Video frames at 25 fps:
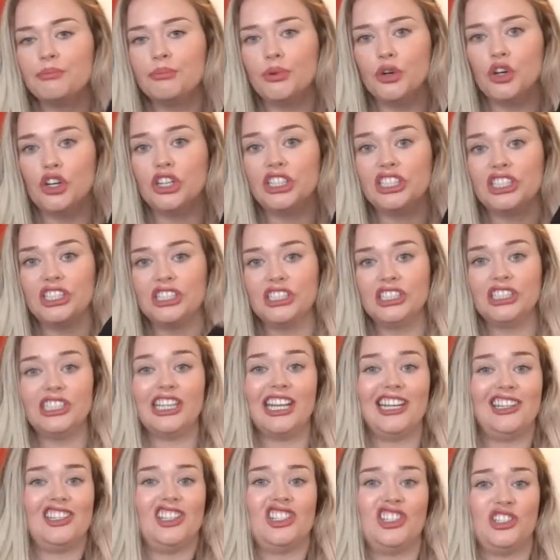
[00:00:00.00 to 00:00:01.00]
but
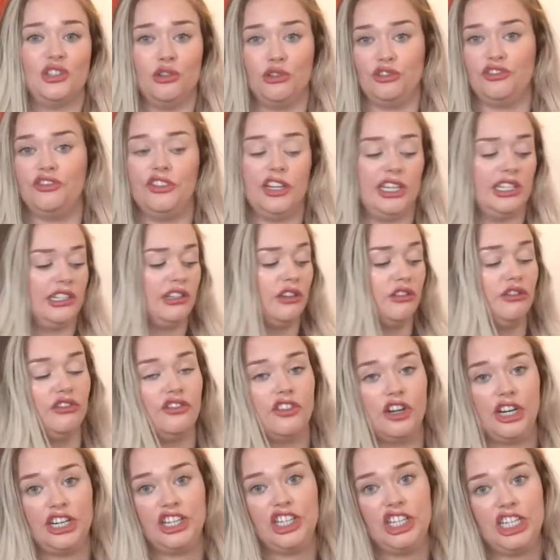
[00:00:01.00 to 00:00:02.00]
they just don't fit,
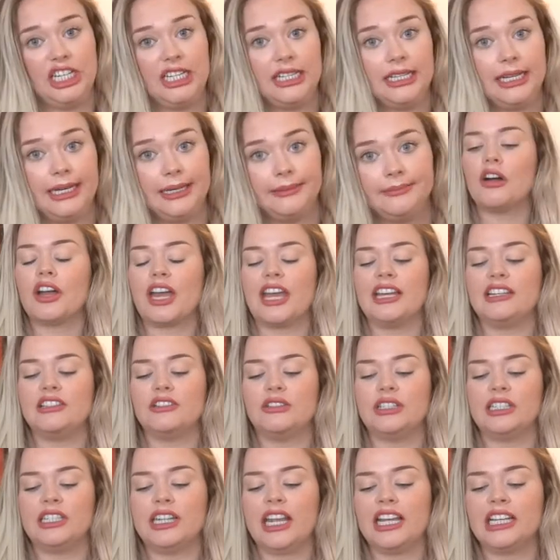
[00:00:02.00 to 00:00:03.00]
unfortunately. Okay,
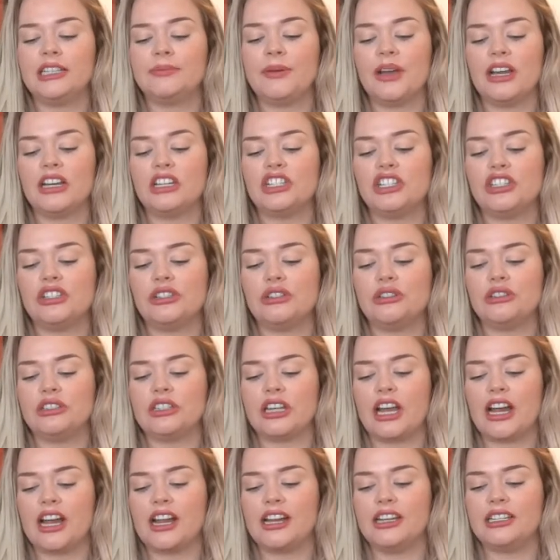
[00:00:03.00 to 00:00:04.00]
so the next pair of
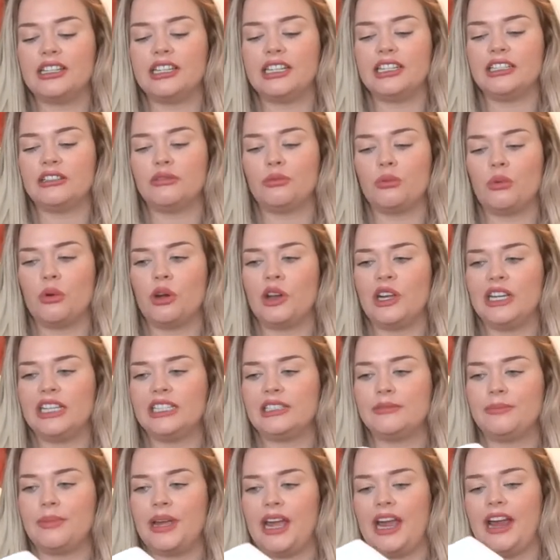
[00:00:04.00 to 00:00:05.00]
shoes are these
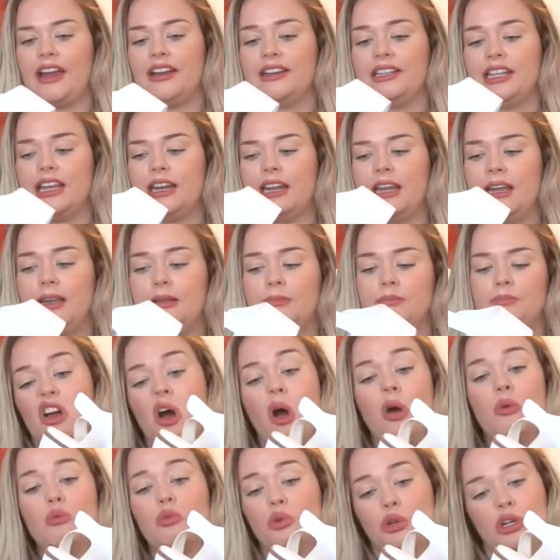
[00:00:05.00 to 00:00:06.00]
white pair that I
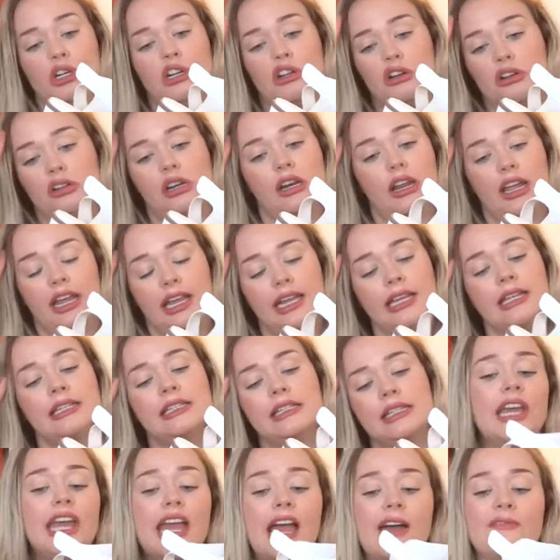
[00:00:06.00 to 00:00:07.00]
thought would look
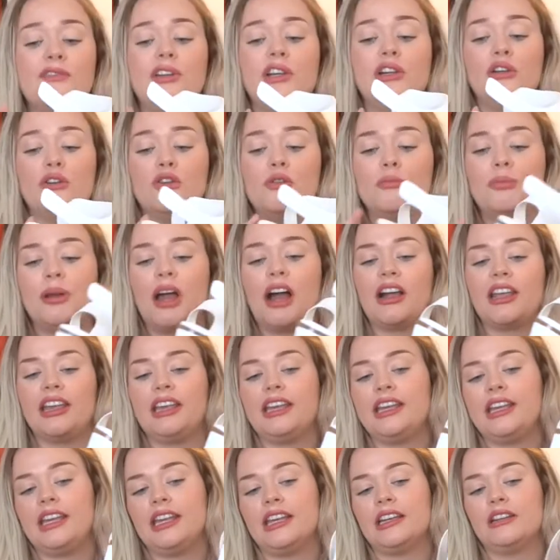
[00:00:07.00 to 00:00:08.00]
nice. They have a low
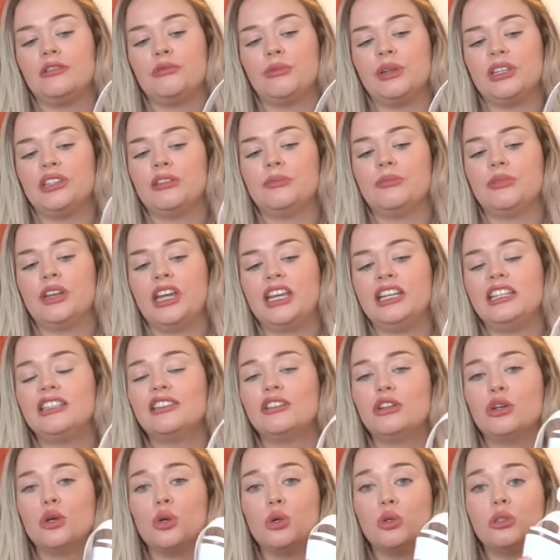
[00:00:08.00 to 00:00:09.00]
blocky heel with some
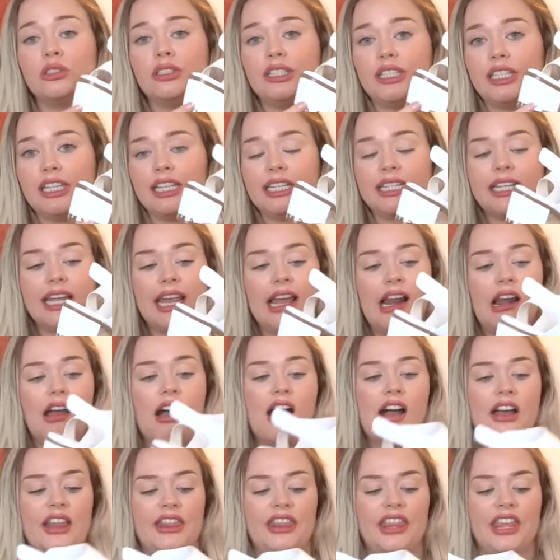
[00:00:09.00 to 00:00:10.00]
nice gold detail
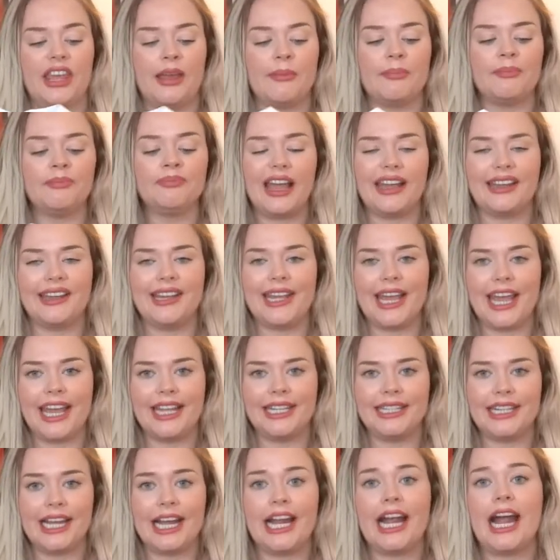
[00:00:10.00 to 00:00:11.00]
on them.
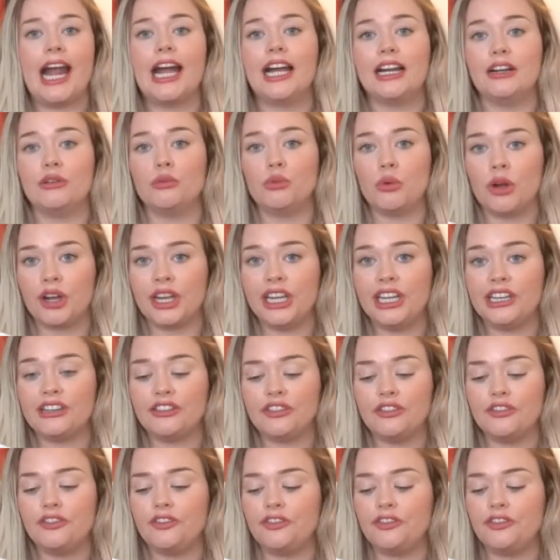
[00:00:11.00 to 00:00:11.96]
Again, they are wide